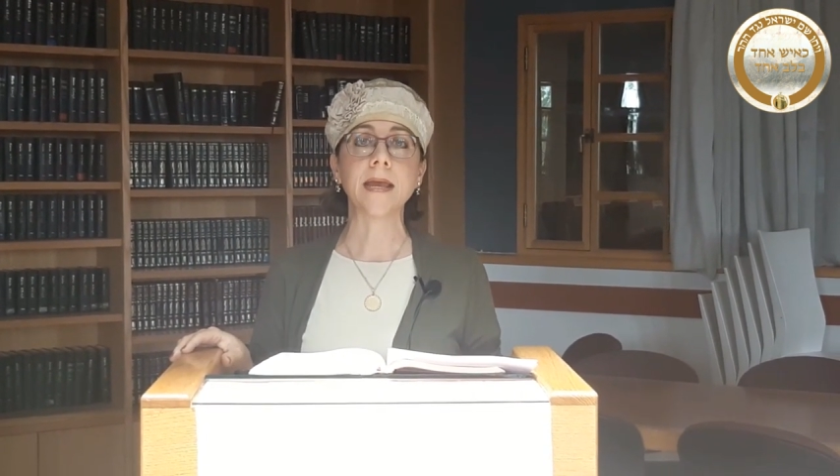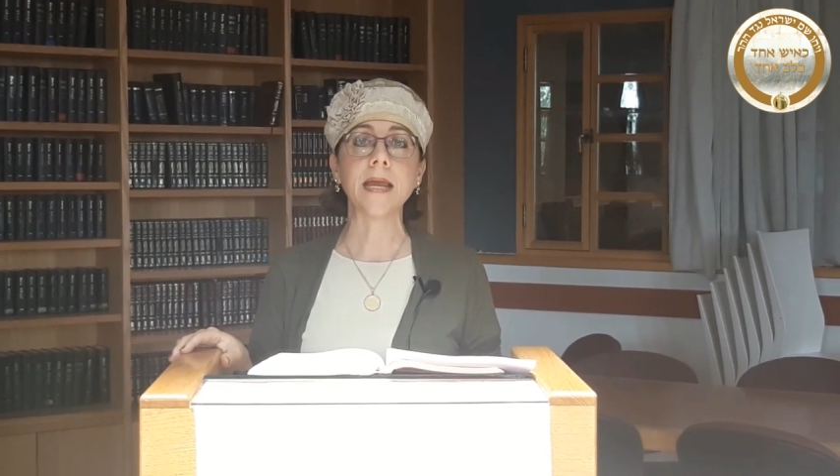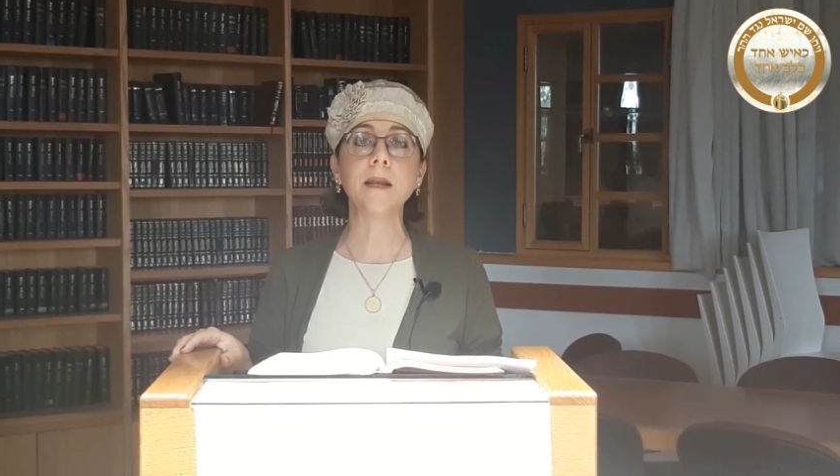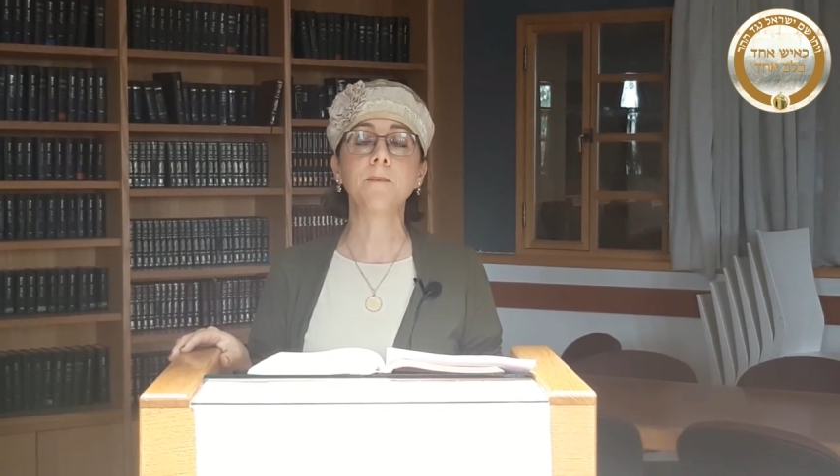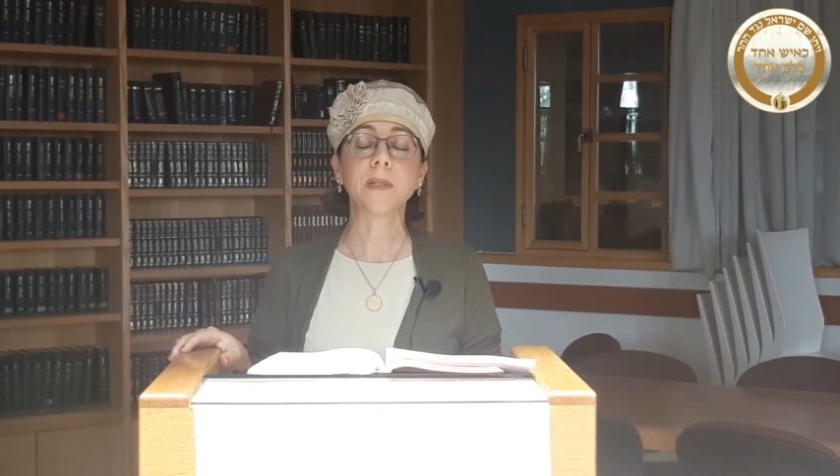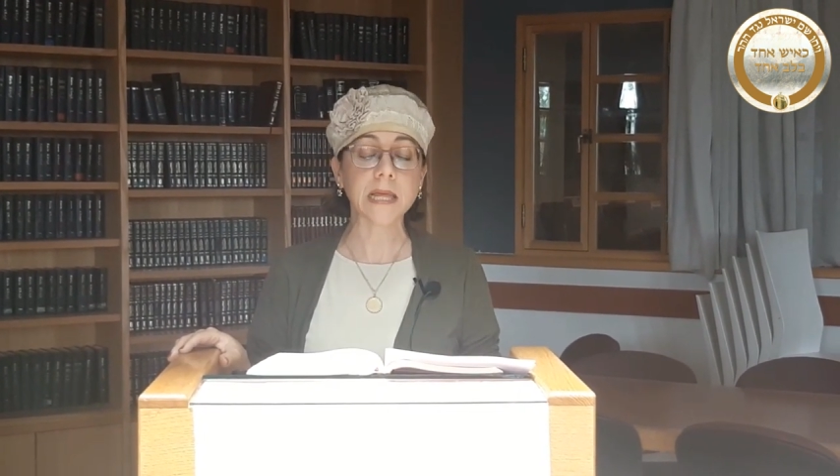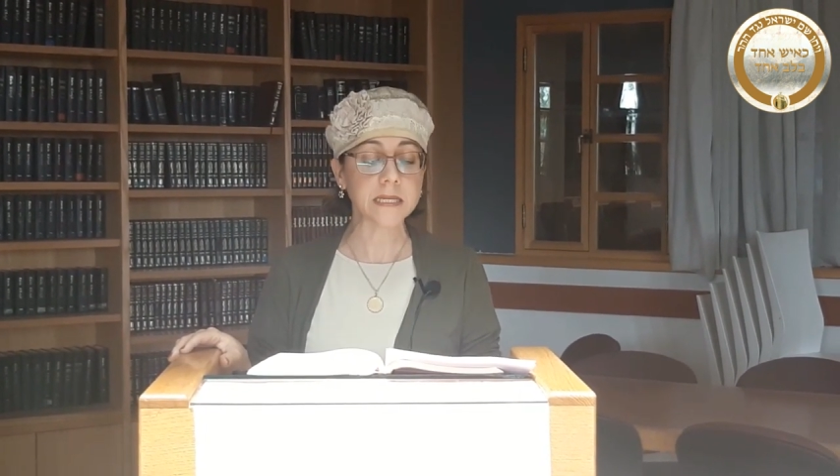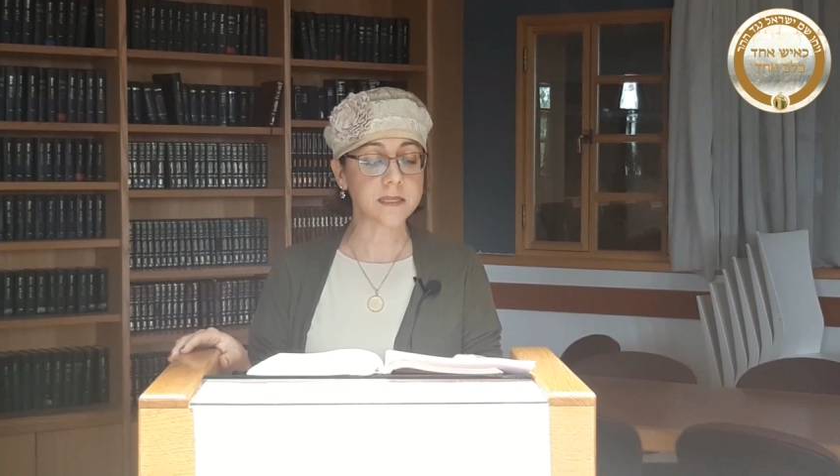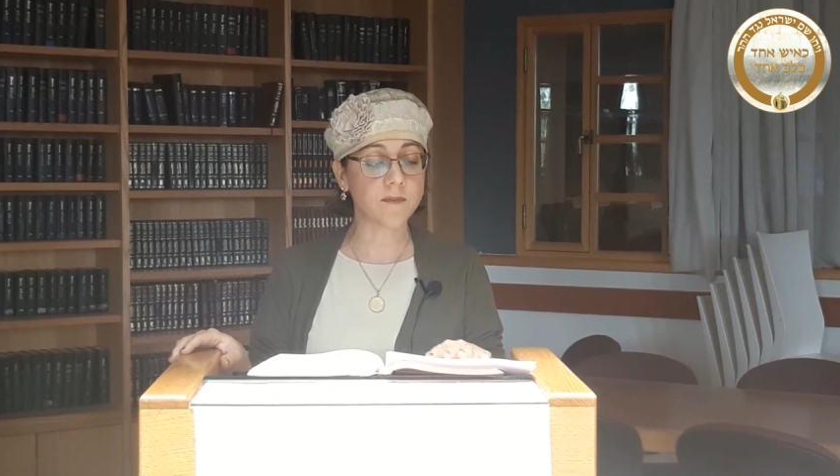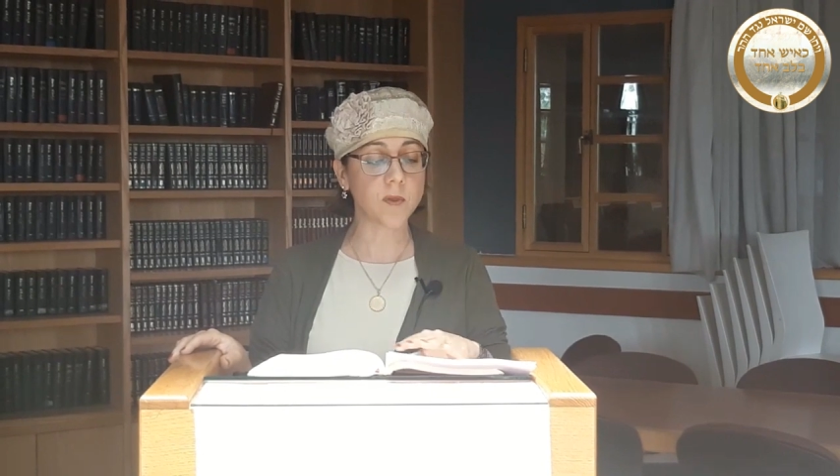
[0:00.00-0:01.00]
in
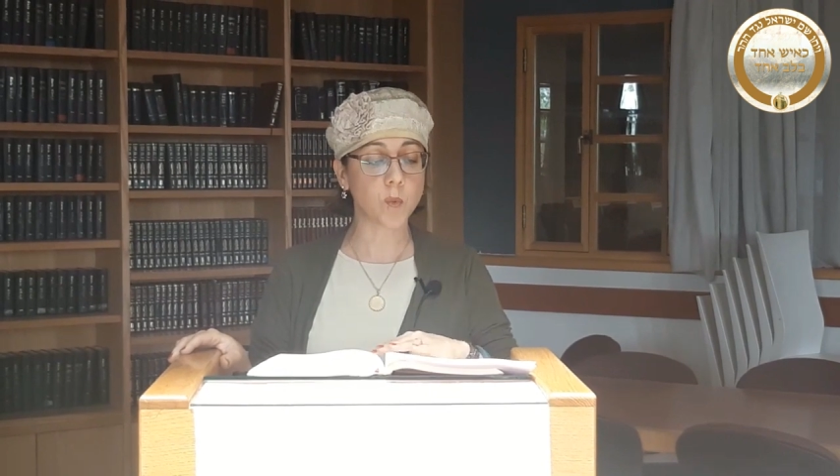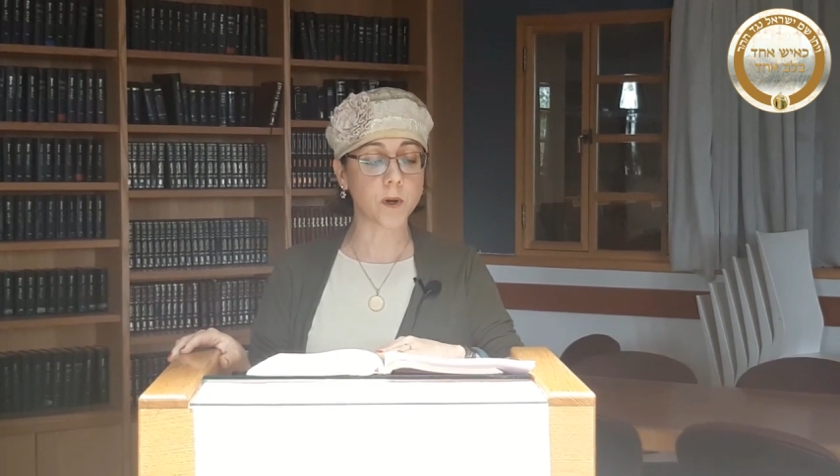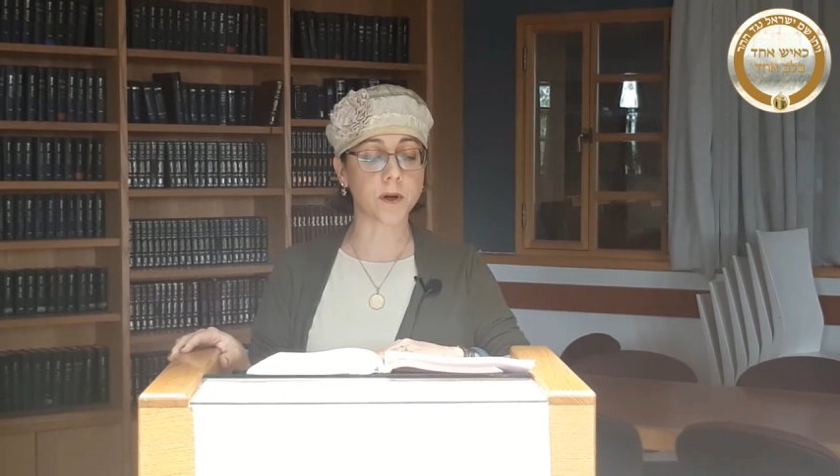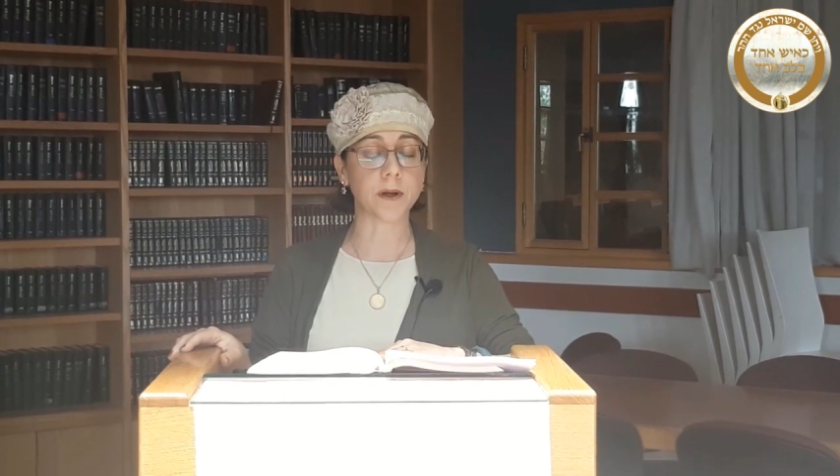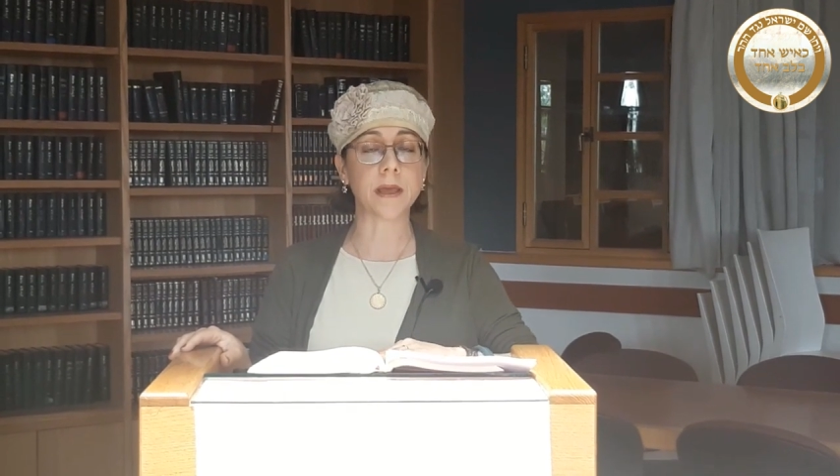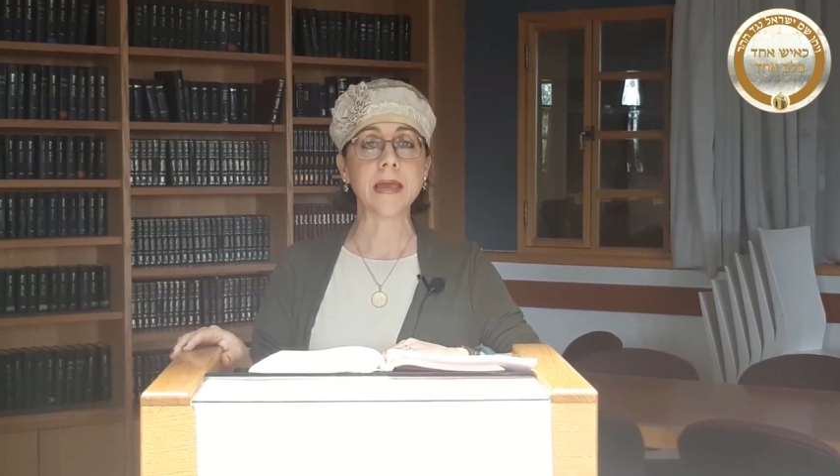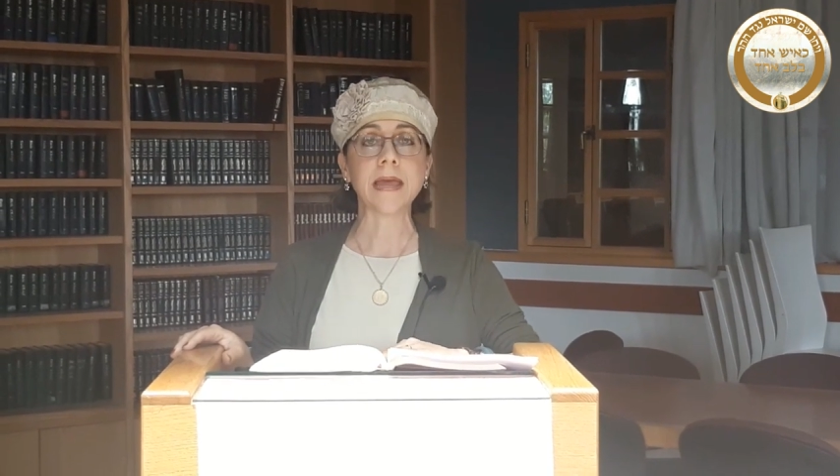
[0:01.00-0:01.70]
place of the word.